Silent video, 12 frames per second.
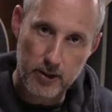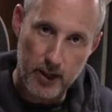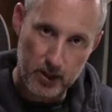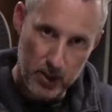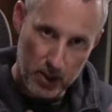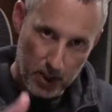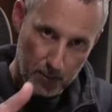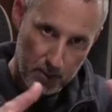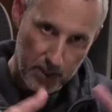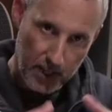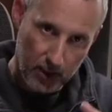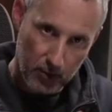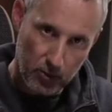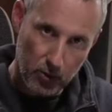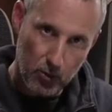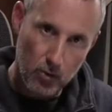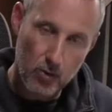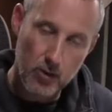It actually comes down
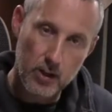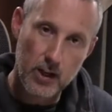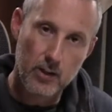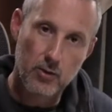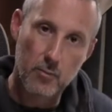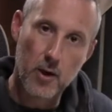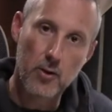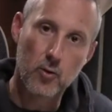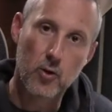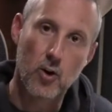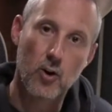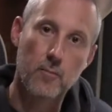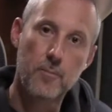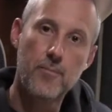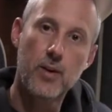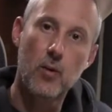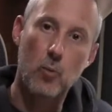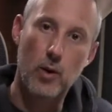to near the spinal column
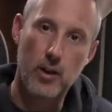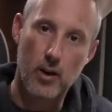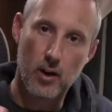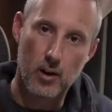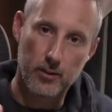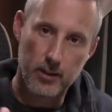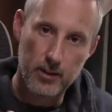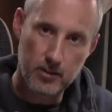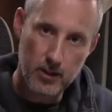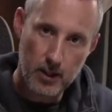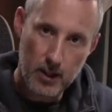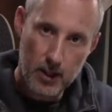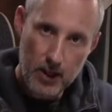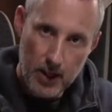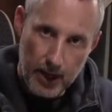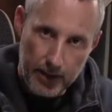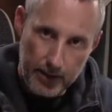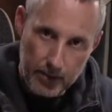where the heart is,
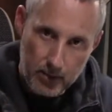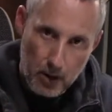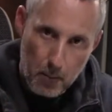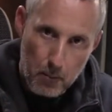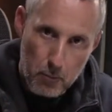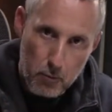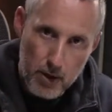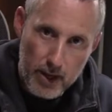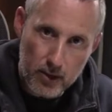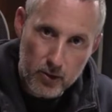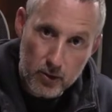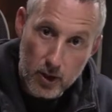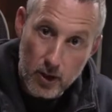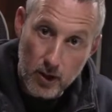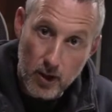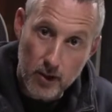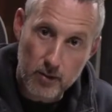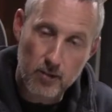and this brings certain
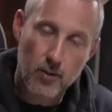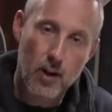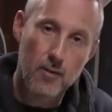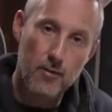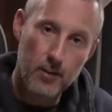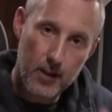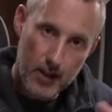kinds of love